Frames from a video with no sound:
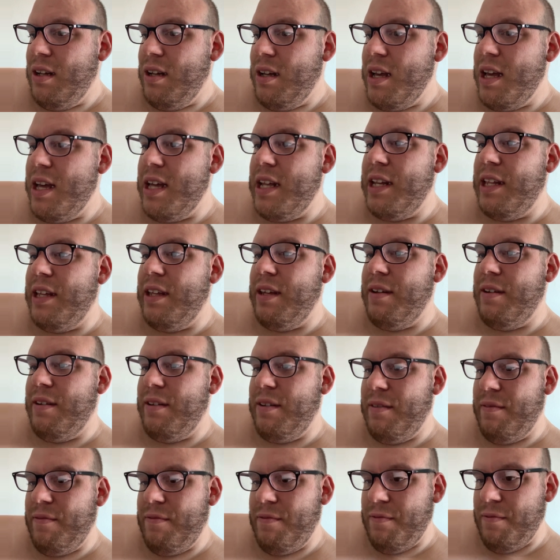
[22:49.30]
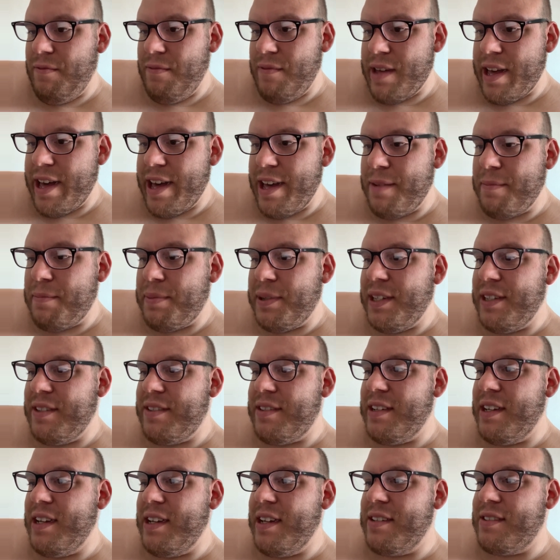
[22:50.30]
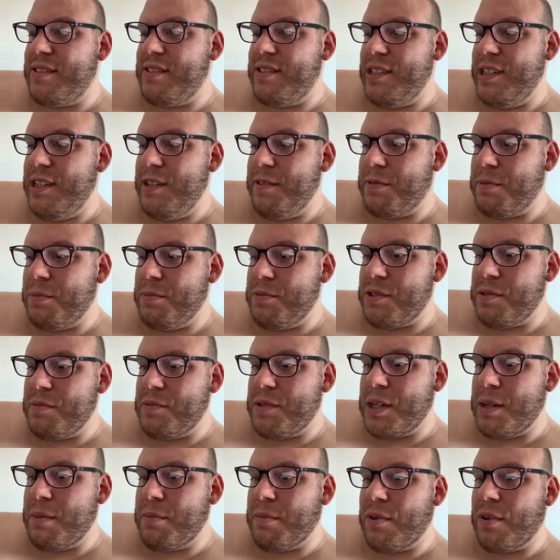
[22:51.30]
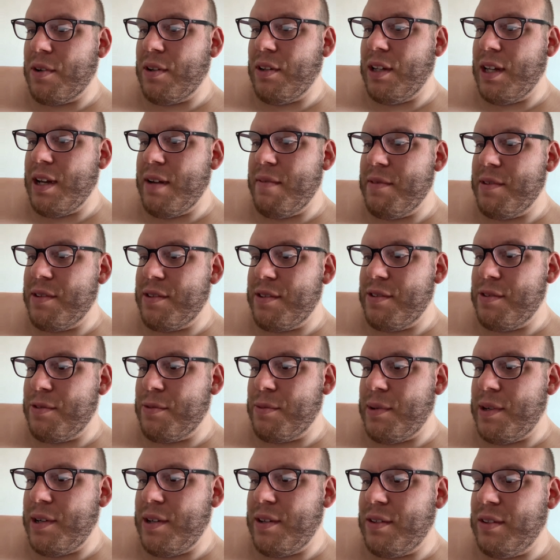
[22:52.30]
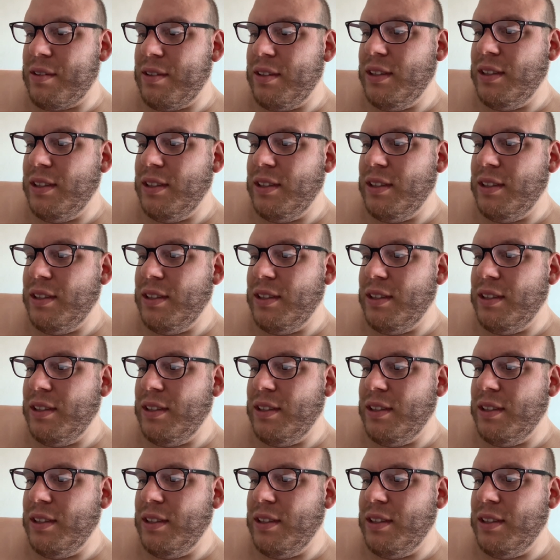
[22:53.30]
and he had PTSD from September 11th as well.